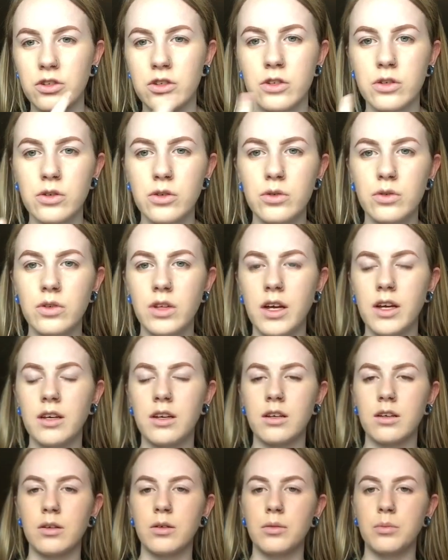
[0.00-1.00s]
do
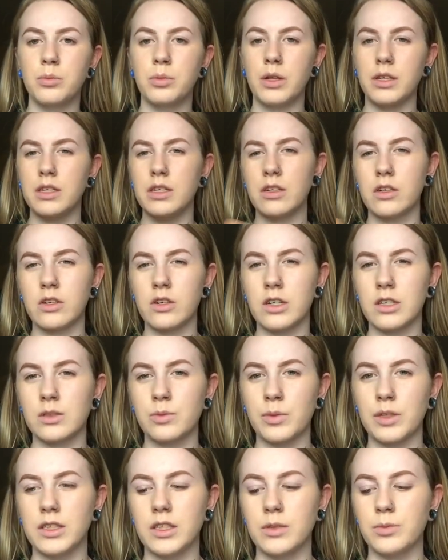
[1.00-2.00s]
like blend it
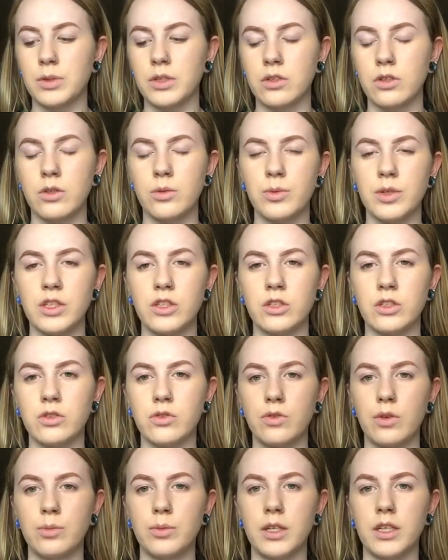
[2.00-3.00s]
across my lips a little bit
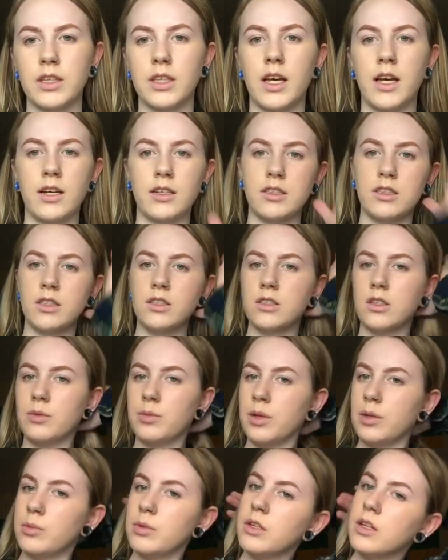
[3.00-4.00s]
just from like the excess
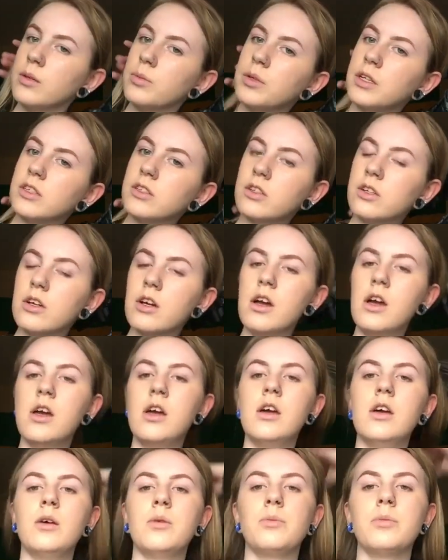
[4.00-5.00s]
on my Beauty Blender,
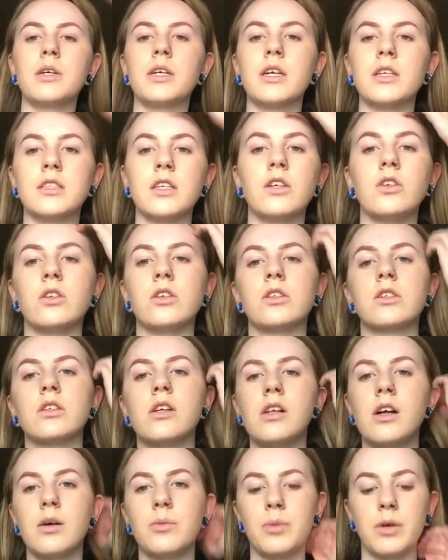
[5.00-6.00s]
because it looks
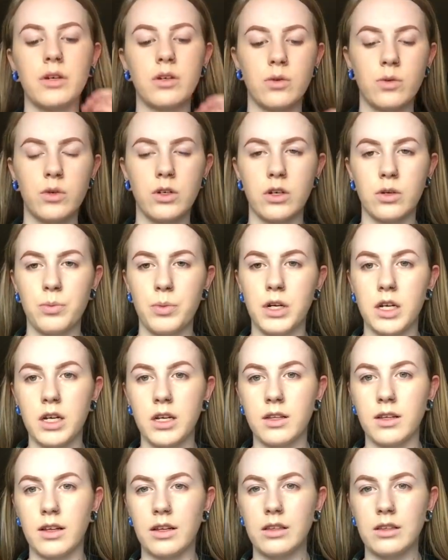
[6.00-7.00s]
a lot better when you're
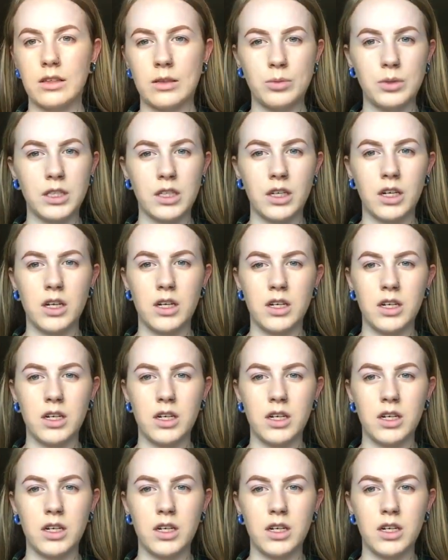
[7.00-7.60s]
putting like lipstick